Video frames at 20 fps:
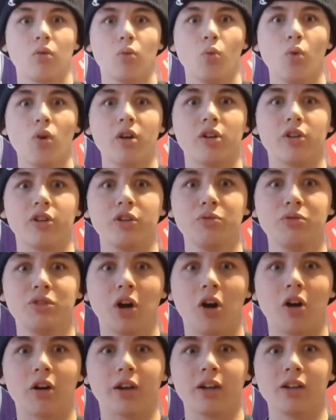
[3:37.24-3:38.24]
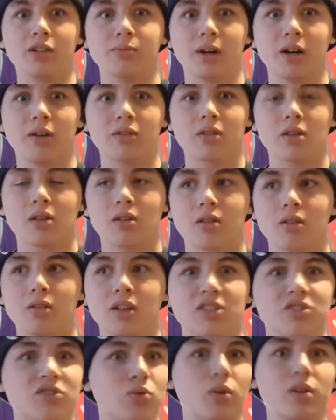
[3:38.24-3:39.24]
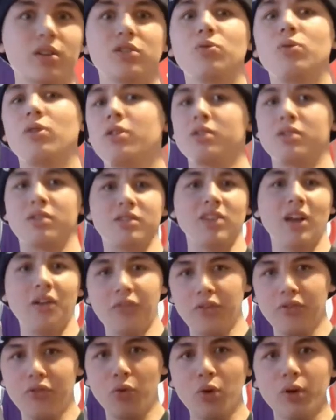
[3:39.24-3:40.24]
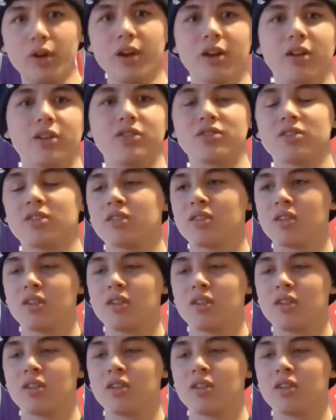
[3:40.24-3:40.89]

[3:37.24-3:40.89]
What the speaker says: What are you talking about? It's 2020. It's every 4 years.